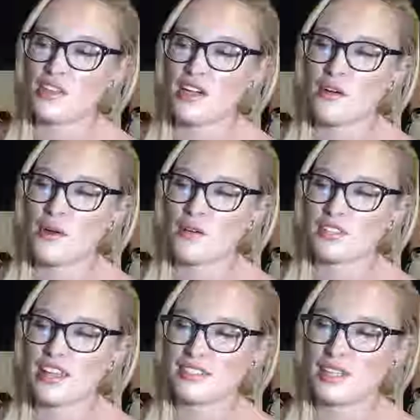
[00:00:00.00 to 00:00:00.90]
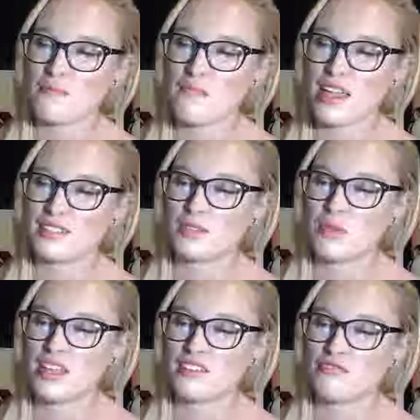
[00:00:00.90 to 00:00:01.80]
of the year when I was asking men to
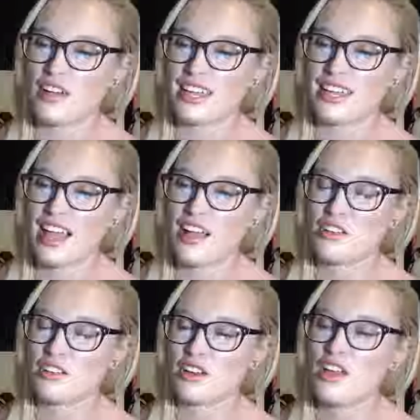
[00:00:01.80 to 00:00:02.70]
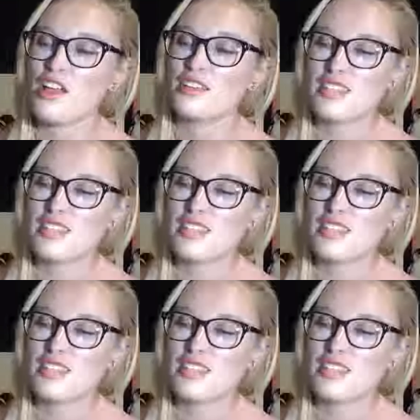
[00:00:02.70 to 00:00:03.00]
be in a fucking calendar?